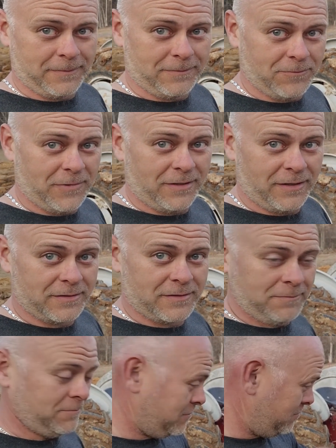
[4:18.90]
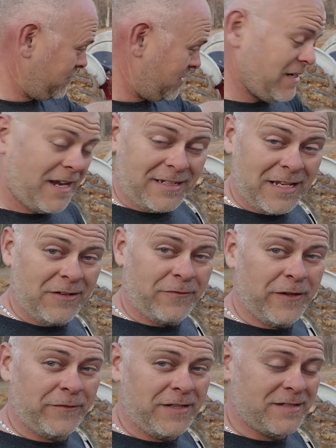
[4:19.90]
There it is. It's a
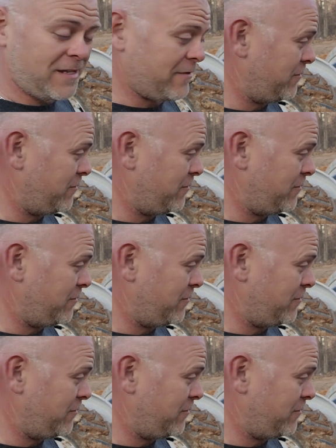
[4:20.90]
1957